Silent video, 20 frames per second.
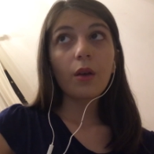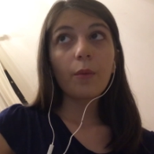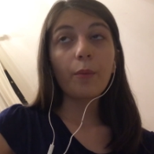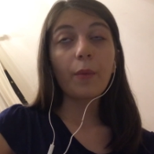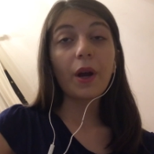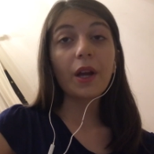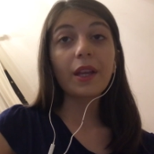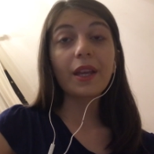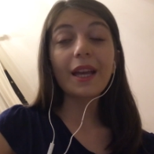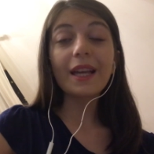
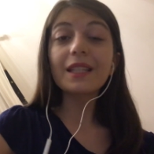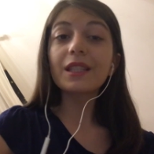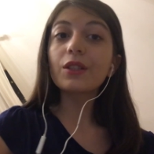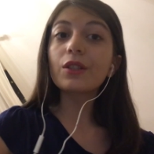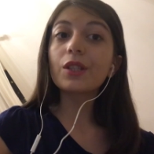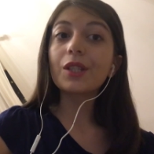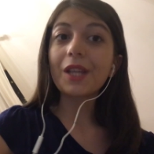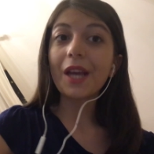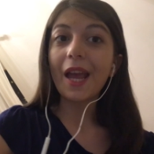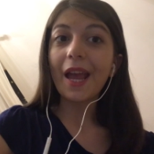My guest
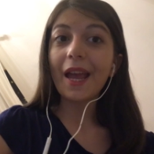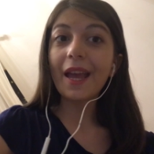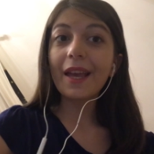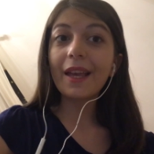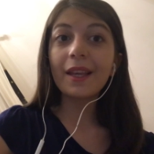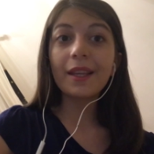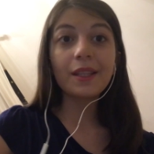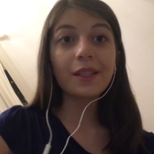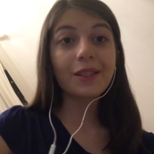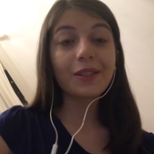
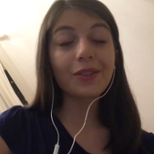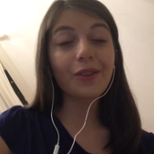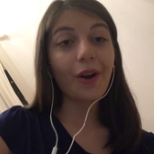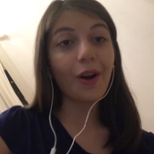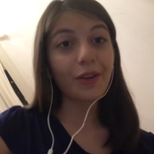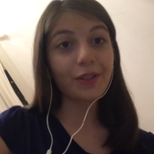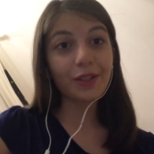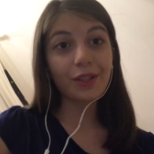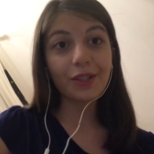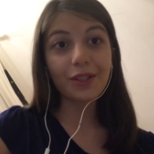today is
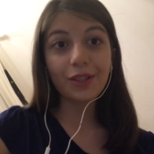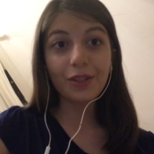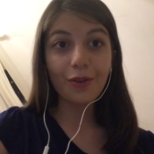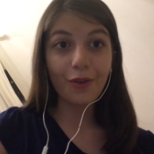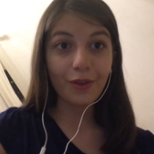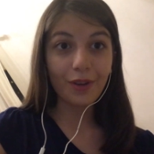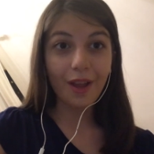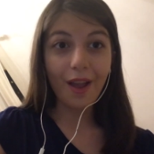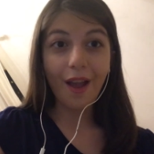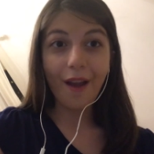artist
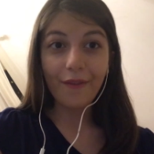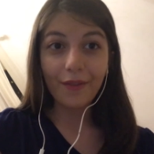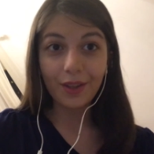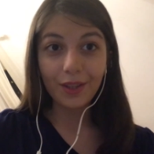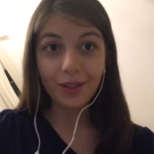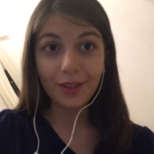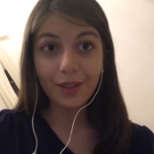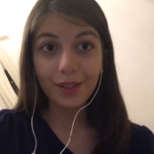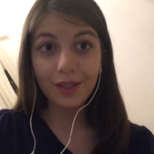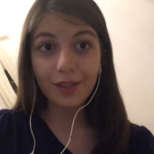Sonia
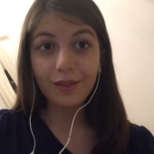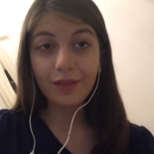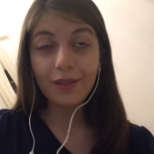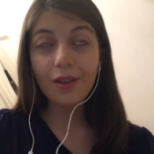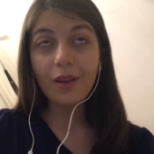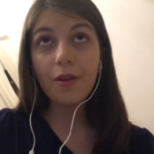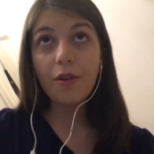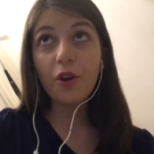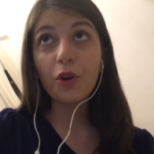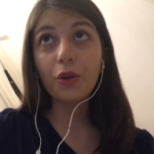Evans,
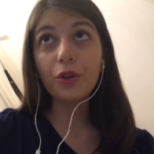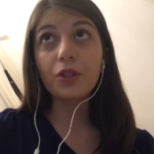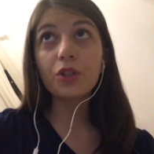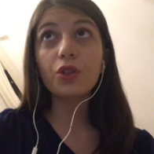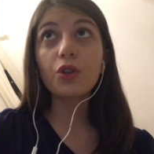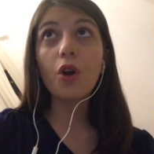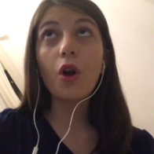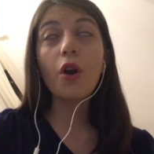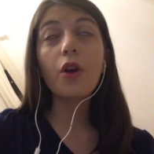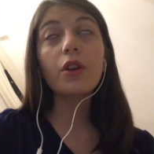who is
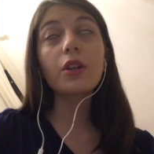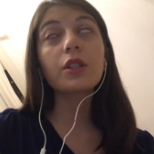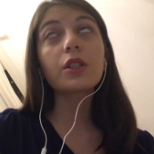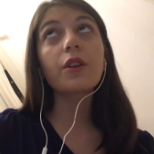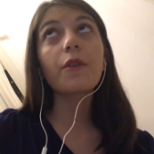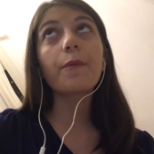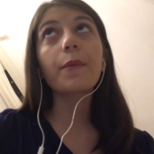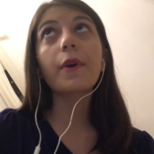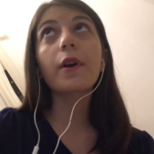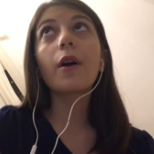drawing
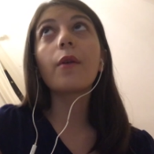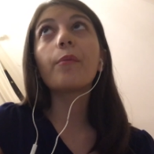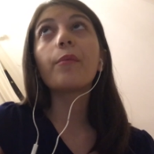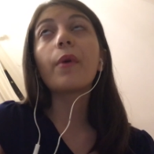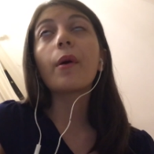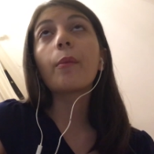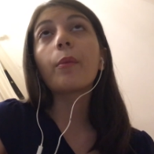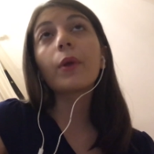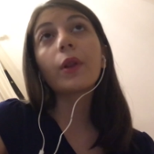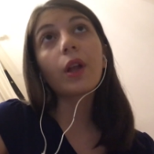to become
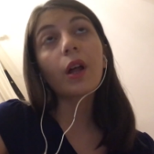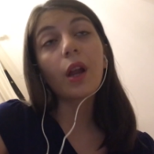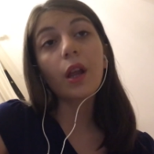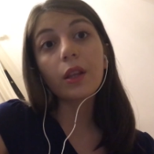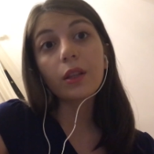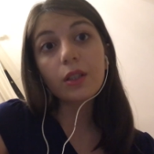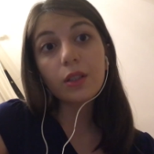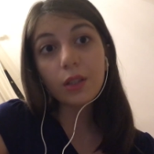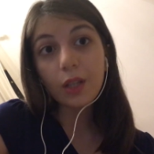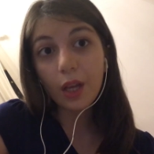popular
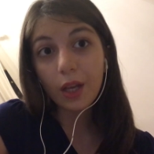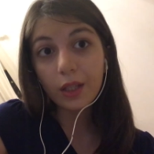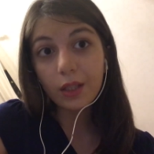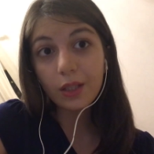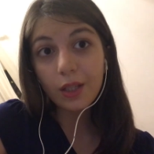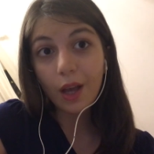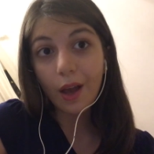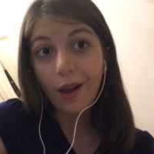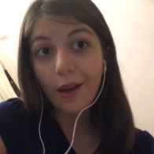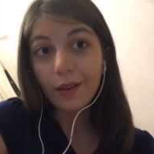
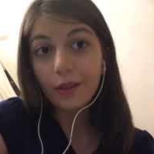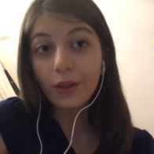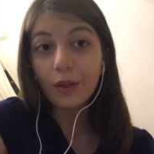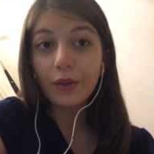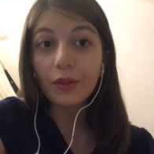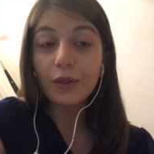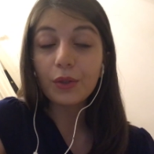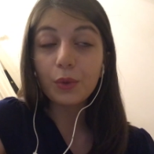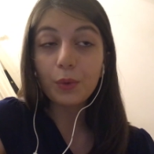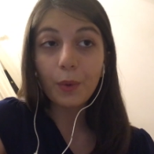internet and
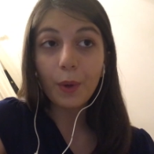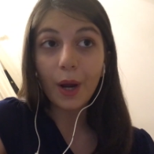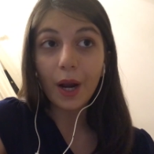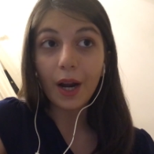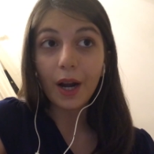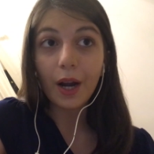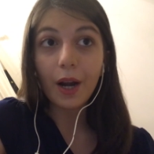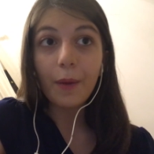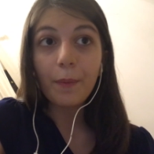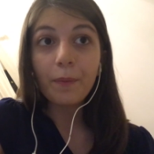
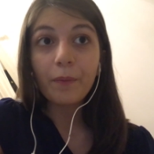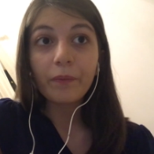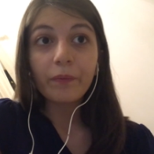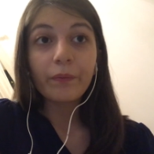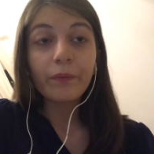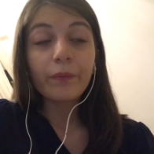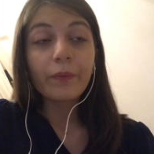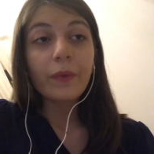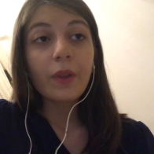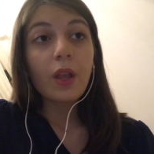elsewhere.
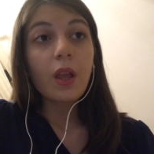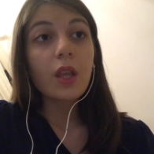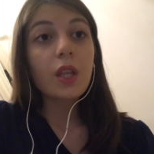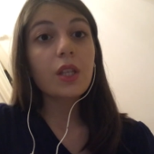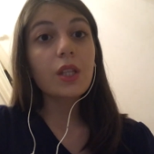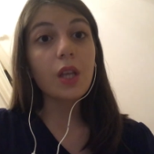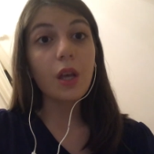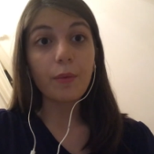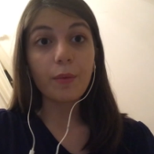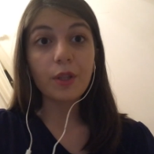
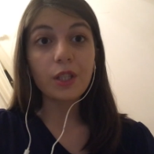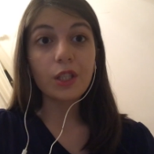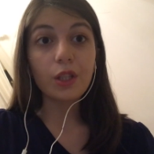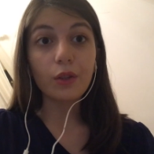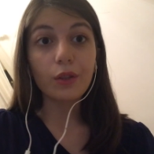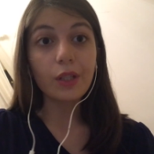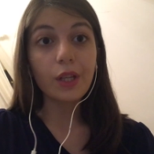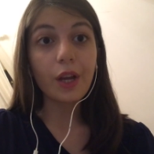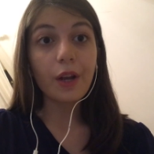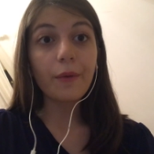Tell me,
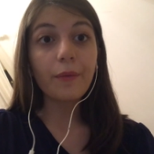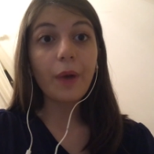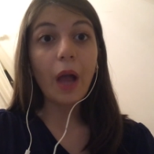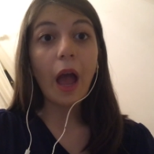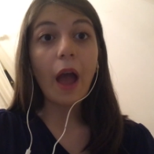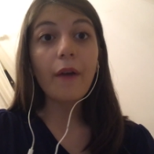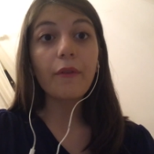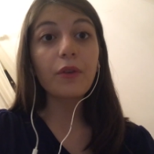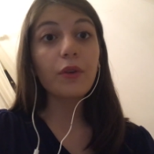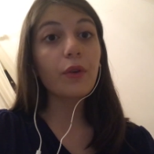Sonia,
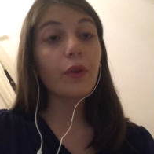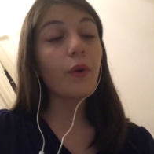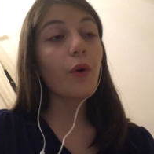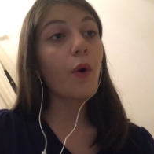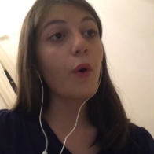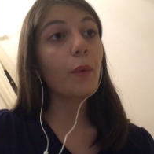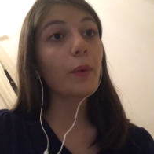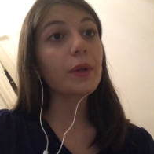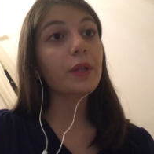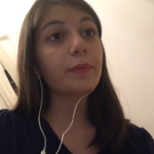have you
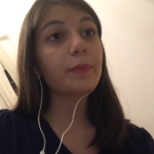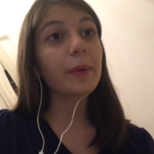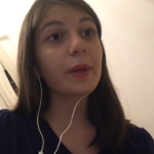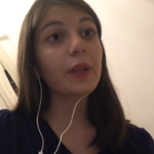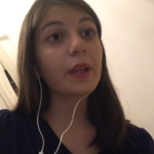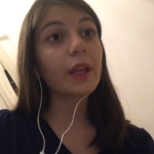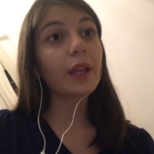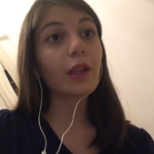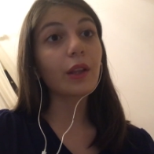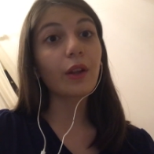always
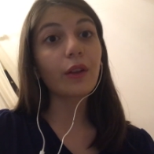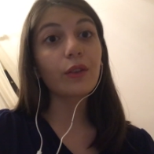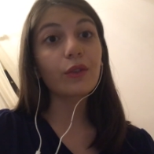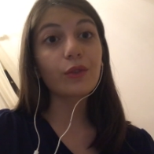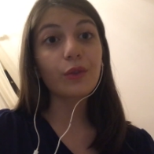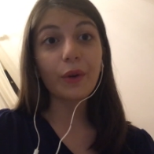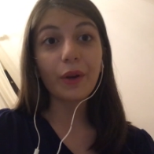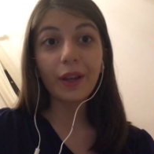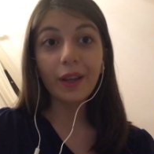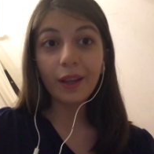been keen on
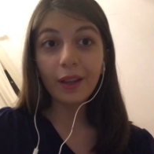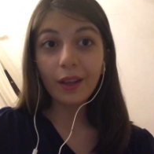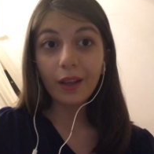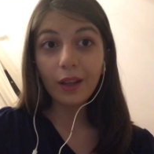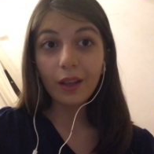drawing?